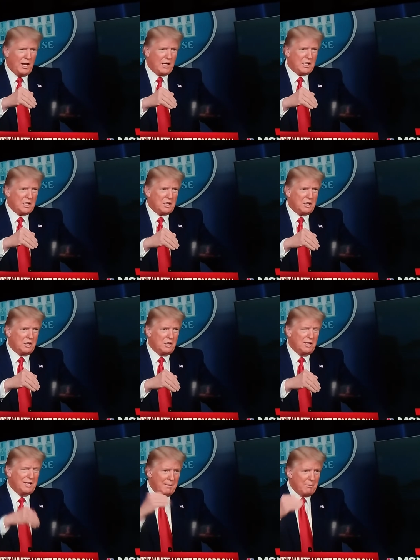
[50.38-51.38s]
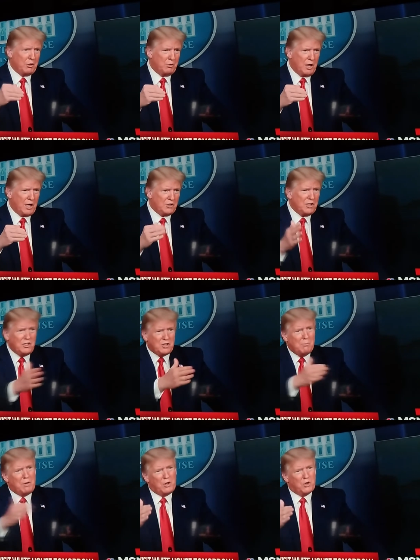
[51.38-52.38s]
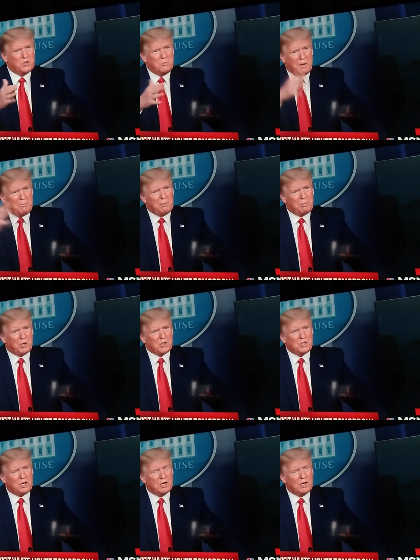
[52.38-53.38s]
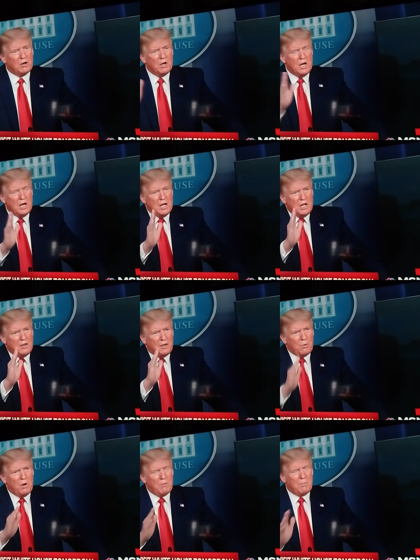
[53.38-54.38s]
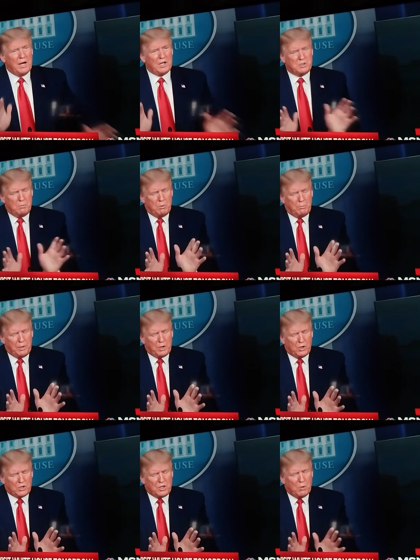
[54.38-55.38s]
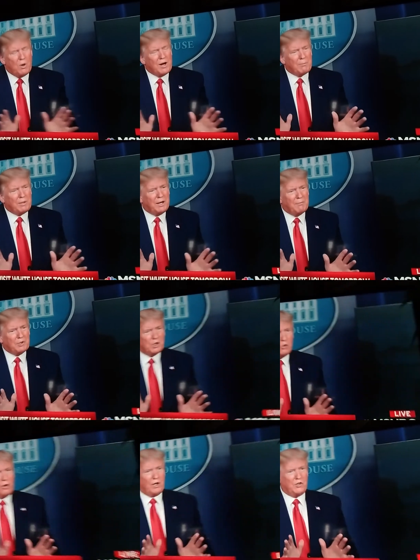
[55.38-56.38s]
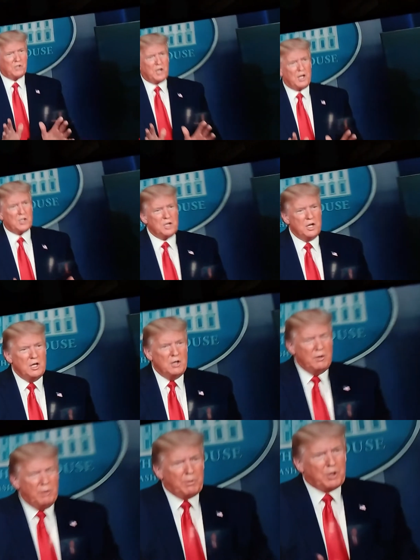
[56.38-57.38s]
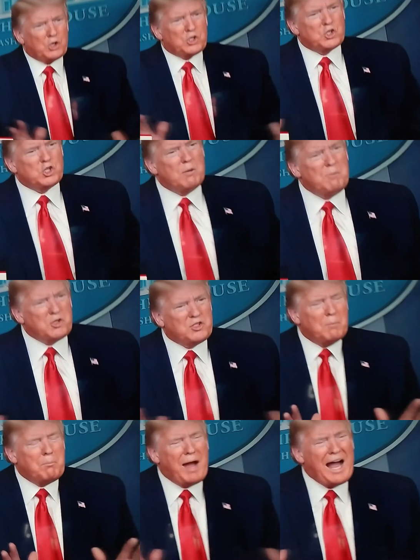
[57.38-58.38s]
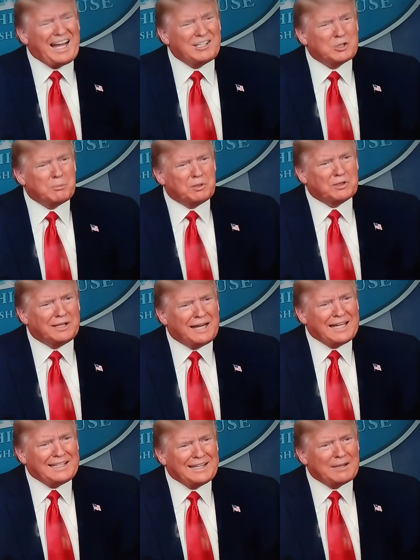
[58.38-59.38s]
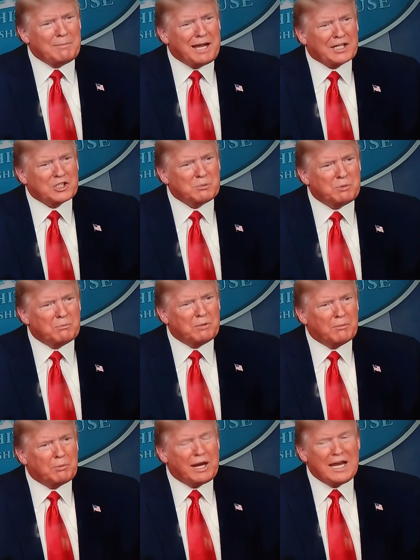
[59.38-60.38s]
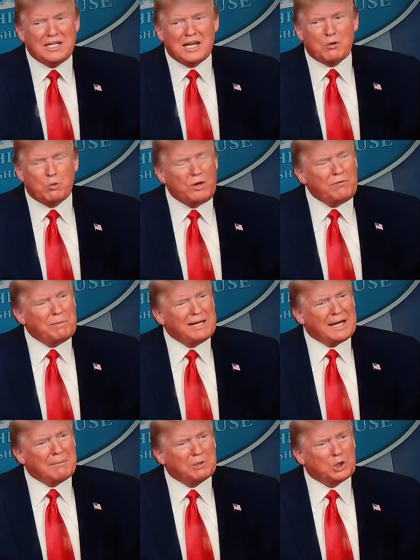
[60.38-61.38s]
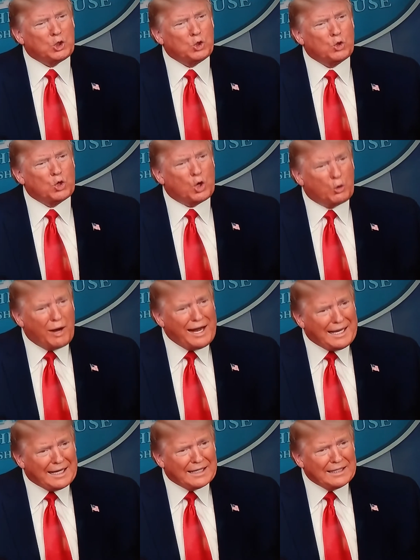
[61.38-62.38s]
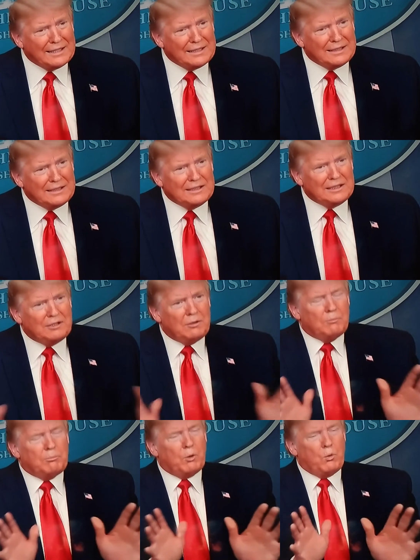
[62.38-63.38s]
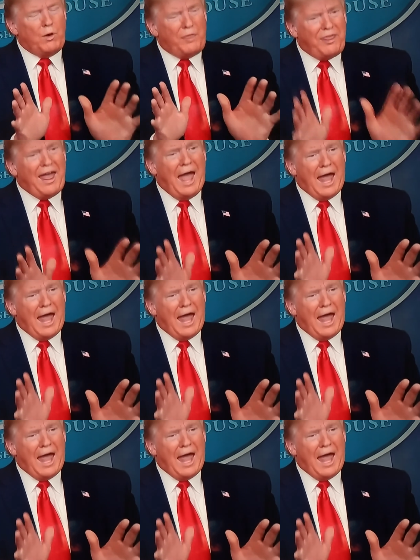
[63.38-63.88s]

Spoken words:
porn star at a golf club, then it's all bets off. But we're doing a great job. You may not report it that way, but we're doing, I think, what's really one of the great jobs. And so I think that's it for me. I'm going to go back. I got a back